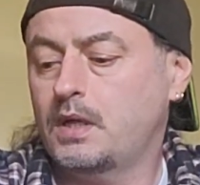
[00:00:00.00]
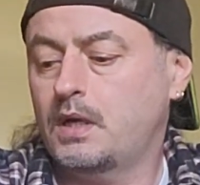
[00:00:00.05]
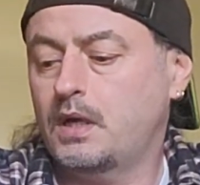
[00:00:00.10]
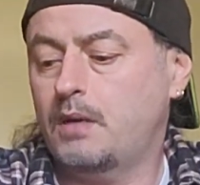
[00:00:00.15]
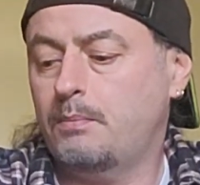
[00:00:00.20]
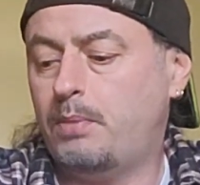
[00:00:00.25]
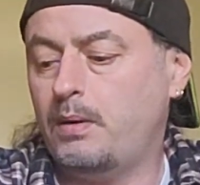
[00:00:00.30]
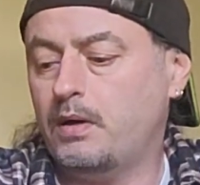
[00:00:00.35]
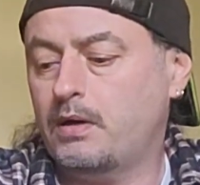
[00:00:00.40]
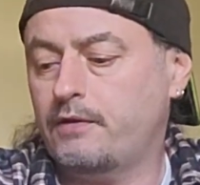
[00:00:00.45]
I
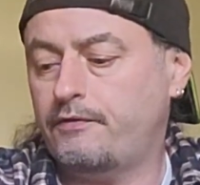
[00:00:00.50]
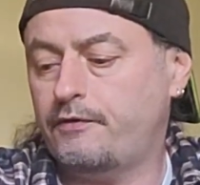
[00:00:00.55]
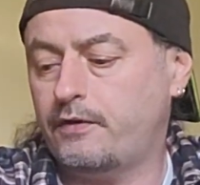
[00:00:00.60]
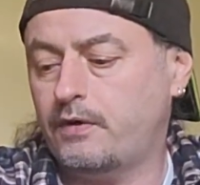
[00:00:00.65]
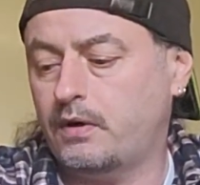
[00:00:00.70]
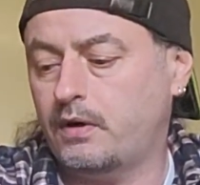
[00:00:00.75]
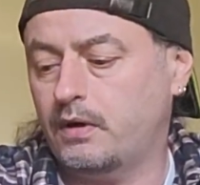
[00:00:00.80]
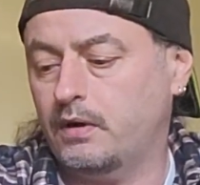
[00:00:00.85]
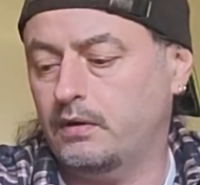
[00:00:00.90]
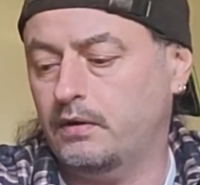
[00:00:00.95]
bought it
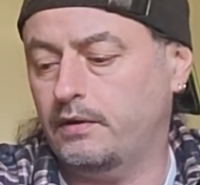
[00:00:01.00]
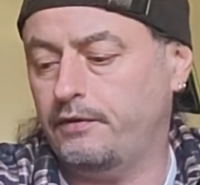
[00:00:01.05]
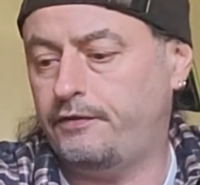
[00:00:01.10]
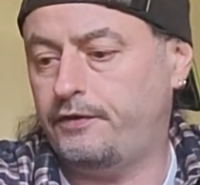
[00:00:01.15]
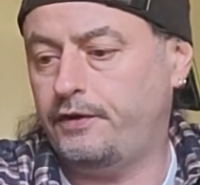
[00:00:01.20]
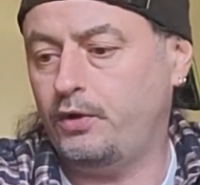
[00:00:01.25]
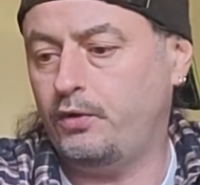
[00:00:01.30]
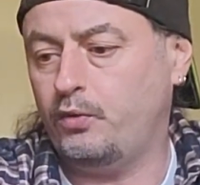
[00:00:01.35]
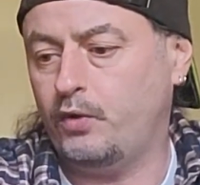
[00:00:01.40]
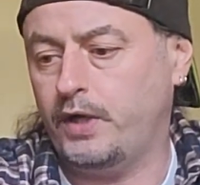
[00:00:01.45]
for a
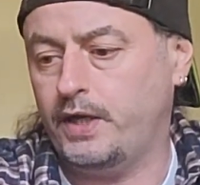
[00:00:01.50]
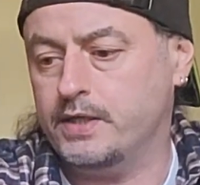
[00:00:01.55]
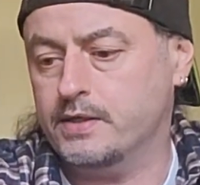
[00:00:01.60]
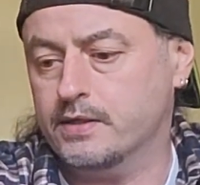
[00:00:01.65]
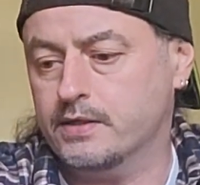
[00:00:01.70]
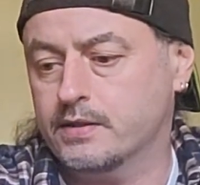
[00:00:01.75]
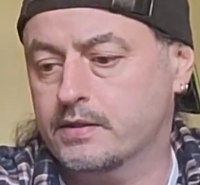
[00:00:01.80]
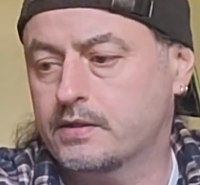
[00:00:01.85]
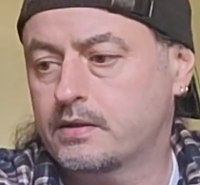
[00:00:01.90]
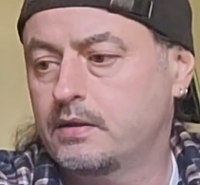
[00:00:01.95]
few
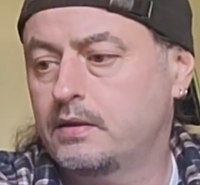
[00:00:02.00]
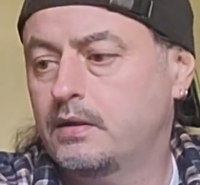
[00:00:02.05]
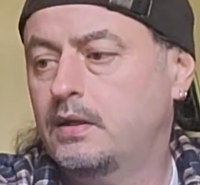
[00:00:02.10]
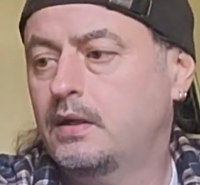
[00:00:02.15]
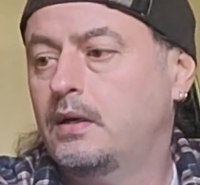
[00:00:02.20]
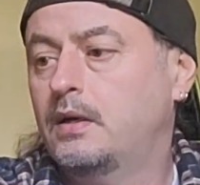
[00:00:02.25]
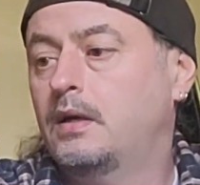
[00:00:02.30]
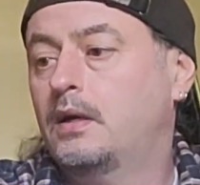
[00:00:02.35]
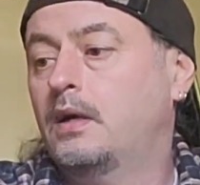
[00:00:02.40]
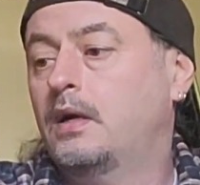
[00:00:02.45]
reasons.
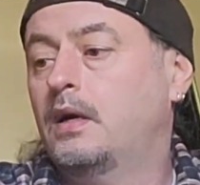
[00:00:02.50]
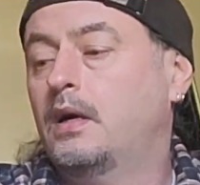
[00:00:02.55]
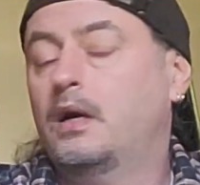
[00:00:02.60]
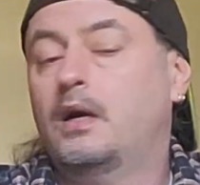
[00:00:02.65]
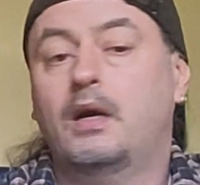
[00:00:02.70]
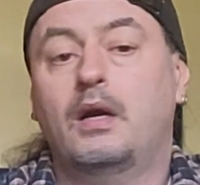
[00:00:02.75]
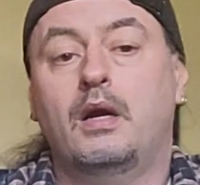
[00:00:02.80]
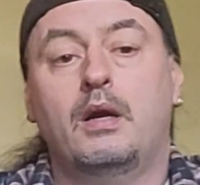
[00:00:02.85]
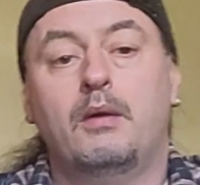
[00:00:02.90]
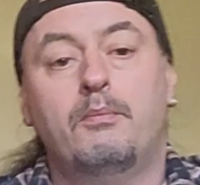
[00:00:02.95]

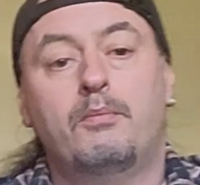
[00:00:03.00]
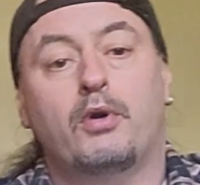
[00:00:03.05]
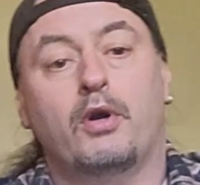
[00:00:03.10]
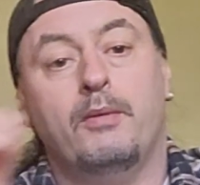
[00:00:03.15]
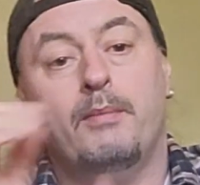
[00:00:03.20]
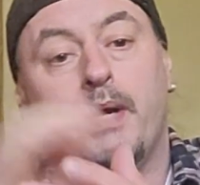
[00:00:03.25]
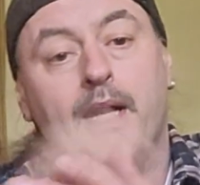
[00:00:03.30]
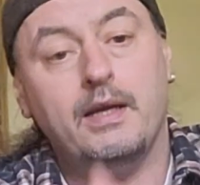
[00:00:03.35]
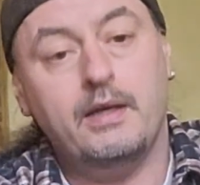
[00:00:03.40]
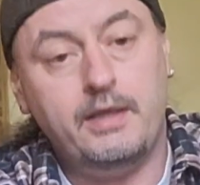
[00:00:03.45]

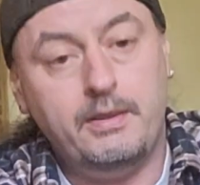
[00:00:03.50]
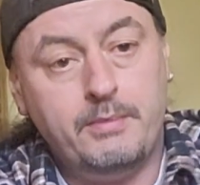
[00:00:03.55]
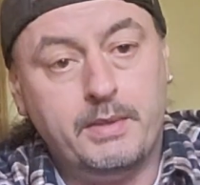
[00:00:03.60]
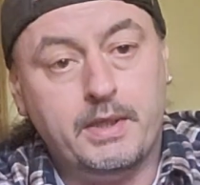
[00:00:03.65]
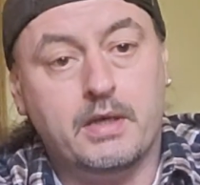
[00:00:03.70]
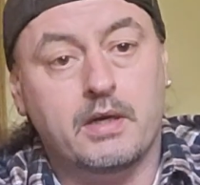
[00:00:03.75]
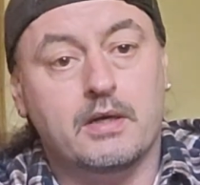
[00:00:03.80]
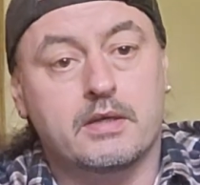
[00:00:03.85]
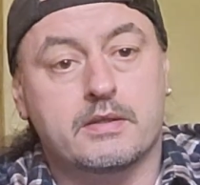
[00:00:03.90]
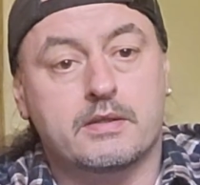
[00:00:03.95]
Primarily
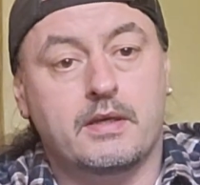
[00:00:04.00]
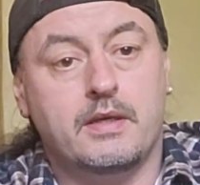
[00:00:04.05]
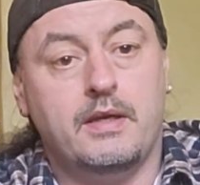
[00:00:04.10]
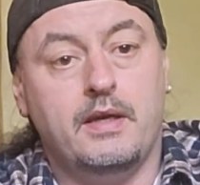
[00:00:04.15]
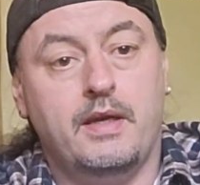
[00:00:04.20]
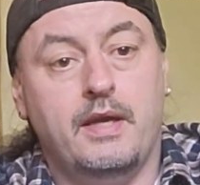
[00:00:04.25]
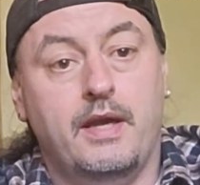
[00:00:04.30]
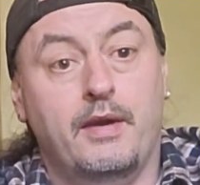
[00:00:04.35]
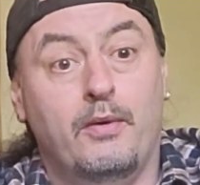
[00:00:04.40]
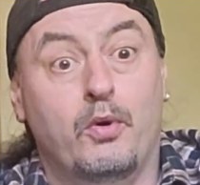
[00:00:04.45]
because
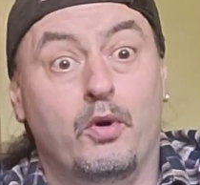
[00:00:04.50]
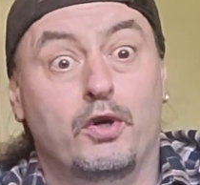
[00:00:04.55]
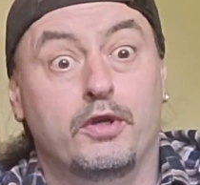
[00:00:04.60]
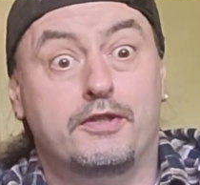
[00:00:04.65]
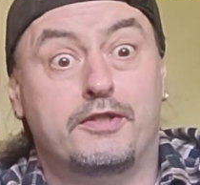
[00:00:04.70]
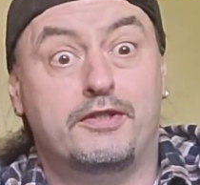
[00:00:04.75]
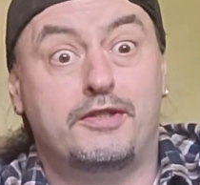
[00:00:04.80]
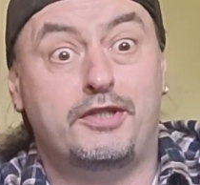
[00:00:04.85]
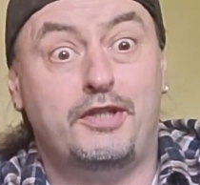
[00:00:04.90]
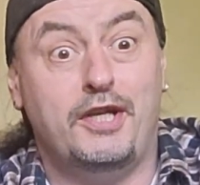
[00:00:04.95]
it
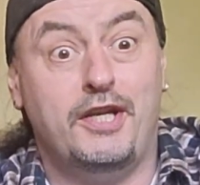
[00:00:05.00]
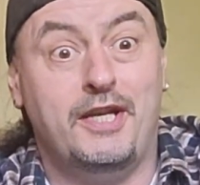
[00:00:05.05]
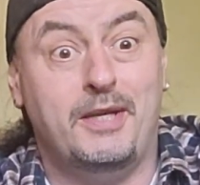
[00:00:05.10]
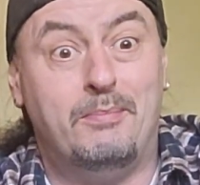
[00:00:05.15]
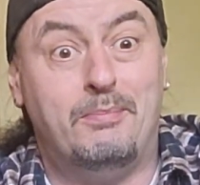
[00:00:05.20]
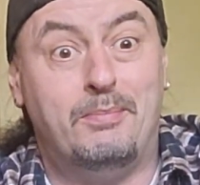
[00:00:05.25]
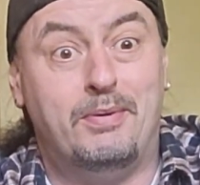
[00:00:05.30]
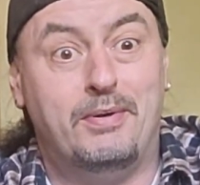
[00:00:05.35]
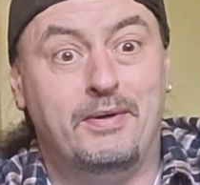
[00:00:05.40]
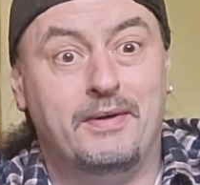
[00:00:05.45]
was
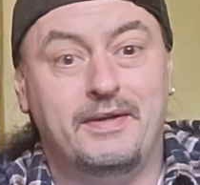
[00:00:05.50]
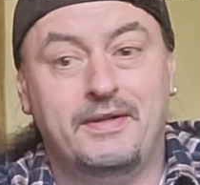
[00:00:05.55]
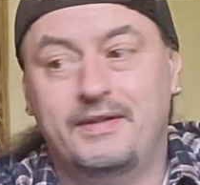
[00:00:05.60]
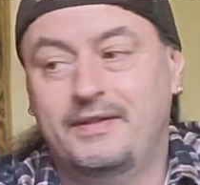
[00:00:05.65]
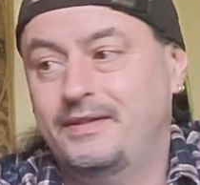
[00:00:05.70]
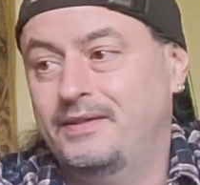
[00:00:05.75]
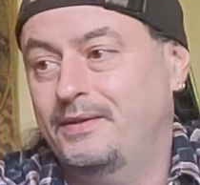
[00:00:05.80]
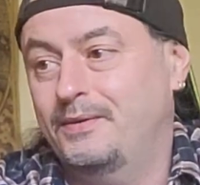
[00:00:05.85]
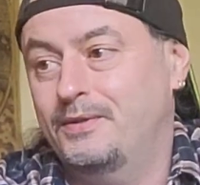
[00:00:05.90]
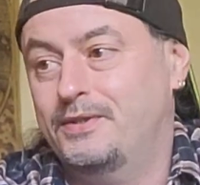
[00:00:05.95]
cheap.
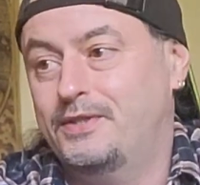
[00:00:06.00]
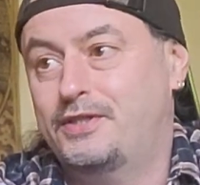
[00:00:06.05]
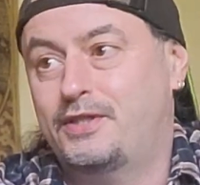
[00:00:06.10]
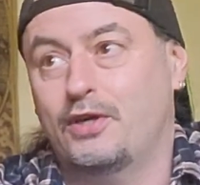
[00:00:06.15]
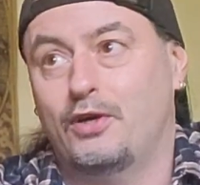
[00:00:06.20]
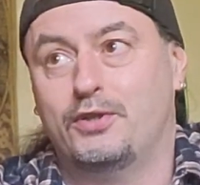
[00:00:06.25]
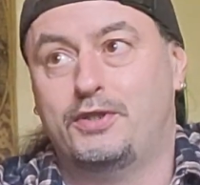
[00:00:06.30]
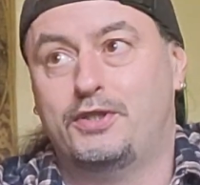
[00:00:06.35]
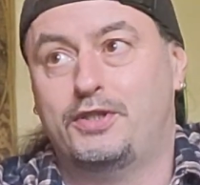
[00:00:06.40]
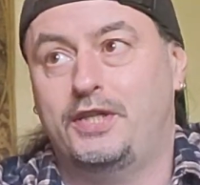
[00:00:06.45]
It was
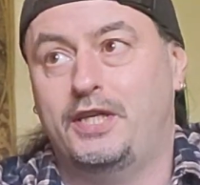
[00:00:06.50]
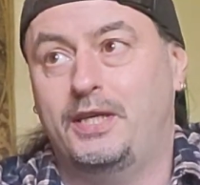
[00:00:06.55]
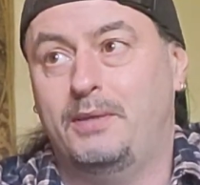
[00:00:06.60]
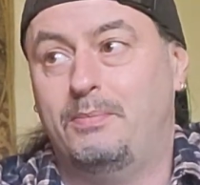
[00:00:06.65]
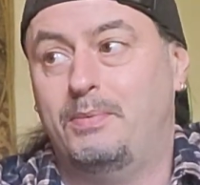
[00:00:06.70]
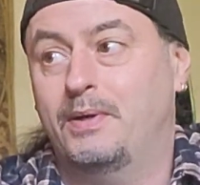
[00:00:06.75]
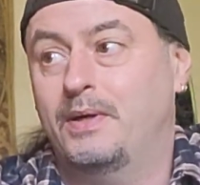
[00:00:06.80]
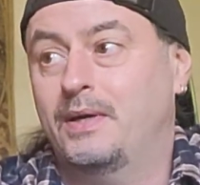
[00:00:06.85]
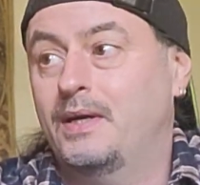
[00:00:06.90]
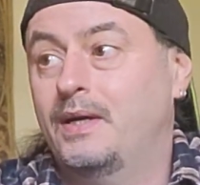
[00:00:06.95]
so
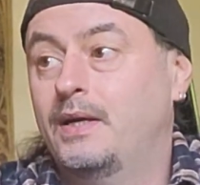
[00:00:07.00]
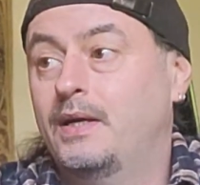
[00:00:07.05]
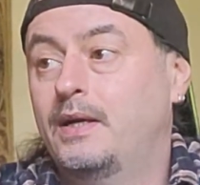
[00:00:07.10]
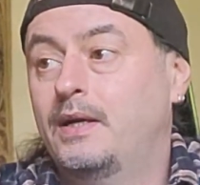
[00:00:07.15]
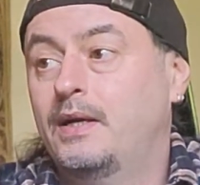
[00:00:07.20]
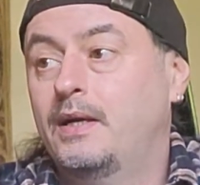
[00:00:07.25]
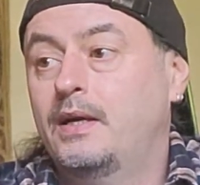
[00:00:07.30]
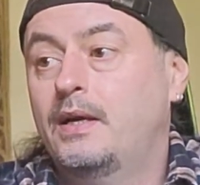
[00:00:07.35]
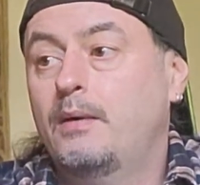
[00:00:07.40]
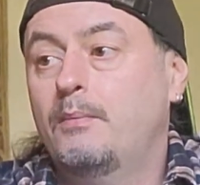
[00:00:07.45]
cheap.
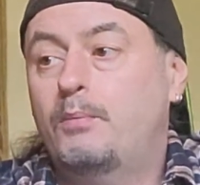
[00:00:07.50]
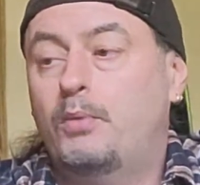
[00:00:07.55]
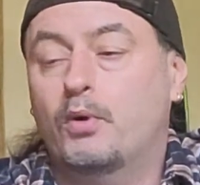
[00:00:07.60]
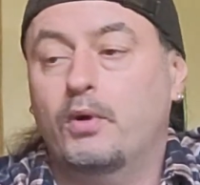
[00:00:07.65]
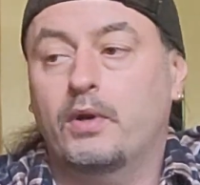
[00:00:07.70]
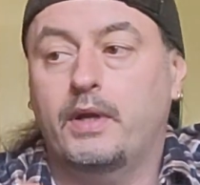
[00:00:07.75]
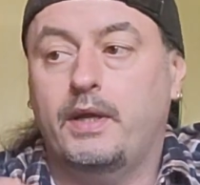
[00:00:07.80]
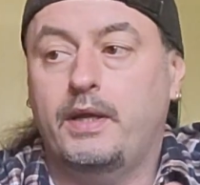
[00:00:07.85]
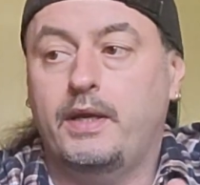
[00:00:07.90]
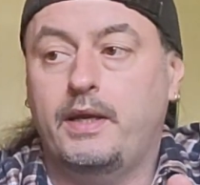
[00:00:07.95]

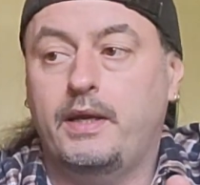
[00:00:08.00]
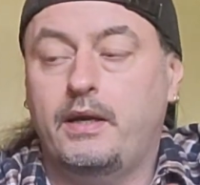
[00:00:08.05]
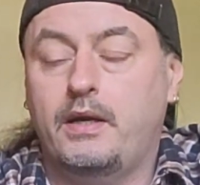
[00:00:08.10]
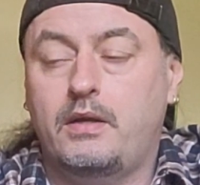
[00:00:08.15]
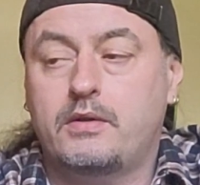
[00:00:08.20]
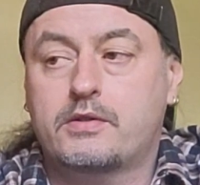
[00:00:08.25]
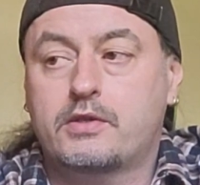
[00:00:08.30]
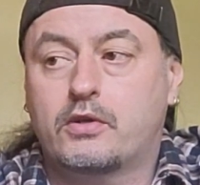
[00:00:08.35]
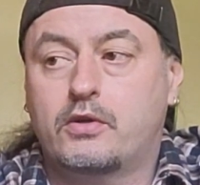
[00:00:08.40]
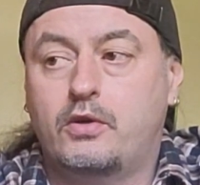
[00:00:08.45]
But it
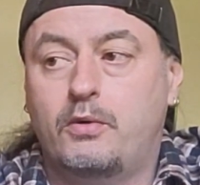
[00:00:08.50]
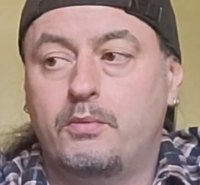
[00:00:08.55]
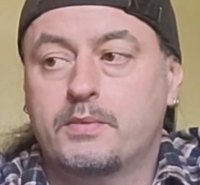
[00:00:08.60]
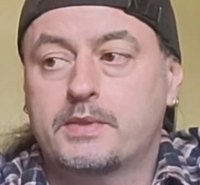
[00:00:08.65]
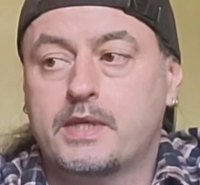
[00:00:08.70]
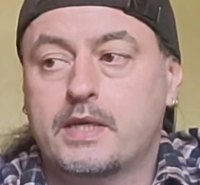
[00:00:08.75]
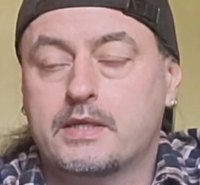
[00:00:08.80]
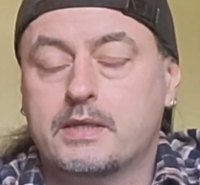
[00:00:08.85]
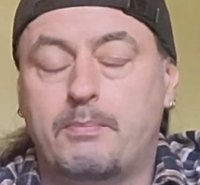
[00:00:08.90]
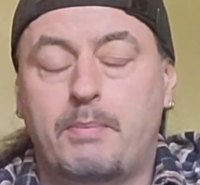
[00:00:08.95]
also comes
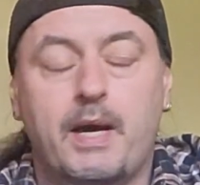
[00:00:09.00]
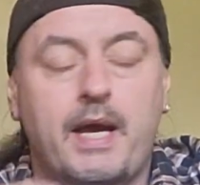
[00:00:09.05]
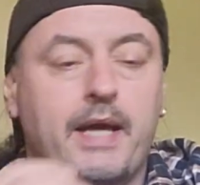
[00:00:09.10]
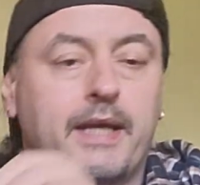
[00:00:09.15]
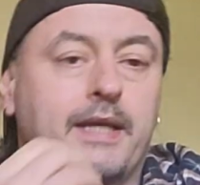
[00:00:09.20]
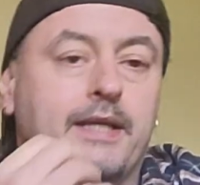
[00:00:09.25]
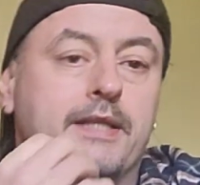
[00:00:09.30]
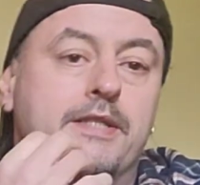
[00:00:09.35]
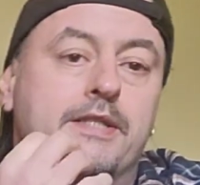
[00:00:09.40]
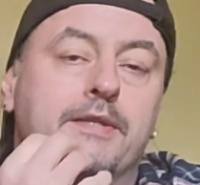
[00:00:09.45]
as a
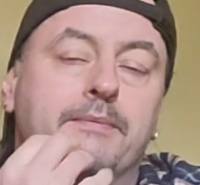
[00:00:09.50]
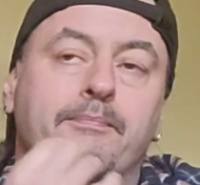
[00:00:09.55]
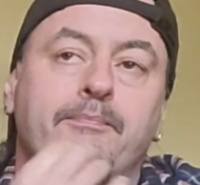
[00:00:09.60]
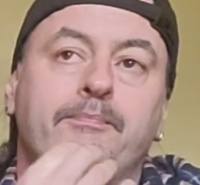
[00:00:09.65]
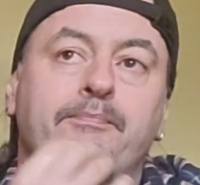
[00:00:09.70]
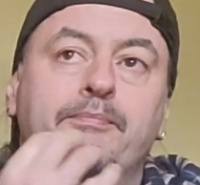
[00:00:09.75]
package.